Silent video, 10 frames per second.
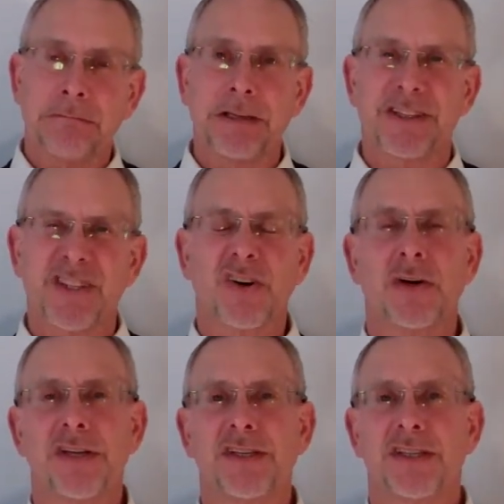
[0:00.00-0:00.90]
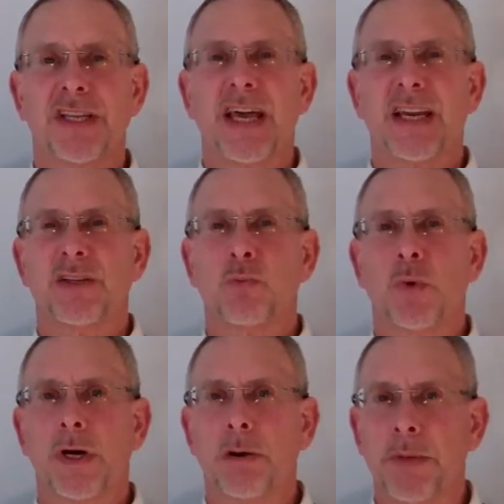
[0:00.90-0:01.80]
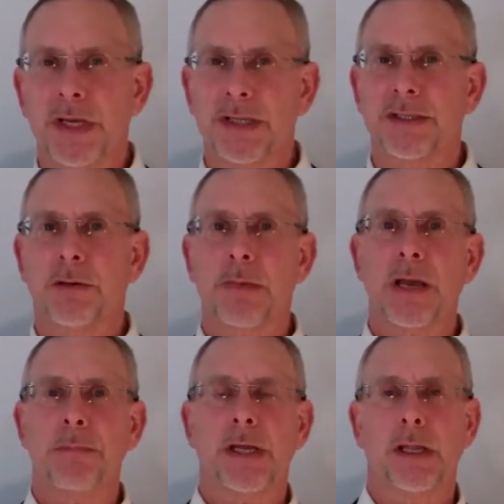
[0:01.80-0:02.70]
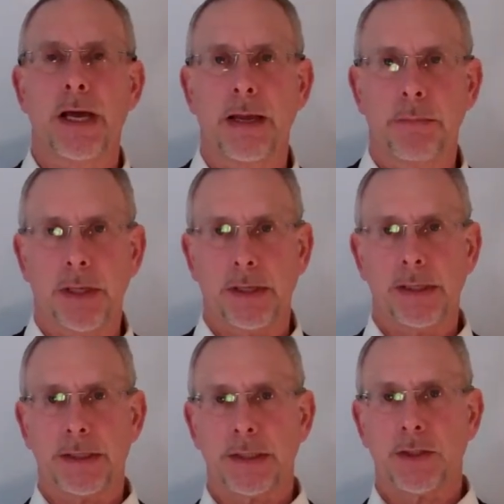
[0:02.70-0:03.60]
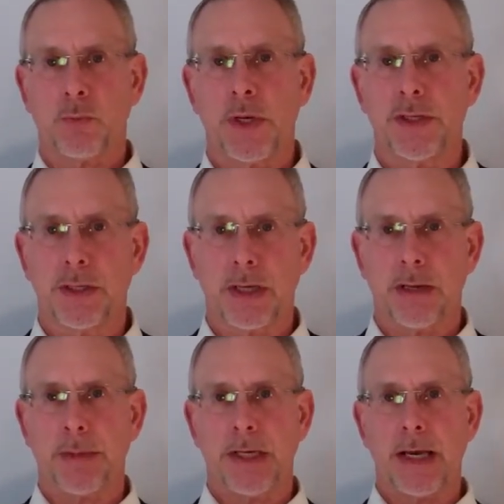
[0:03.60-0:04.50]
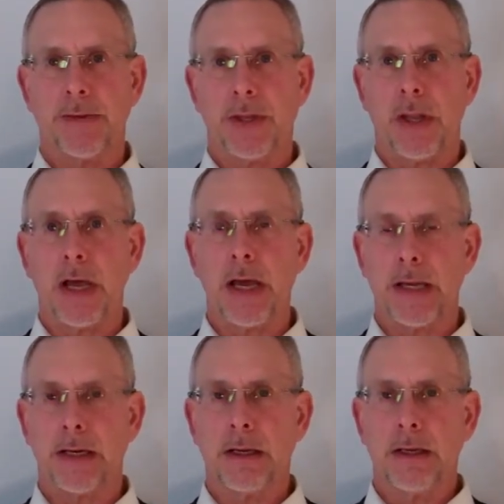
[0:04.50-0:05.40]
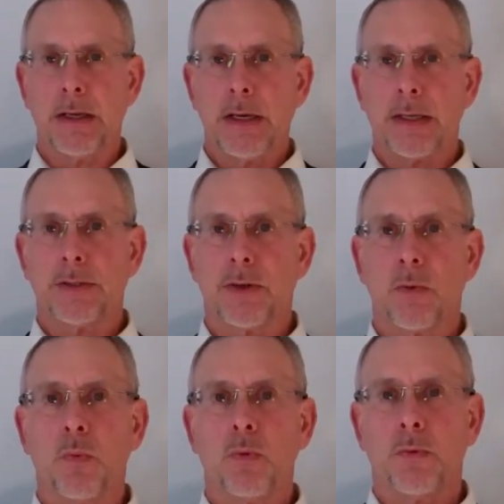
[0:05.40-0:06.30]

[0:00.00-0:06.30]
discourages that as well, because there might be a liability situation coming down the line. And so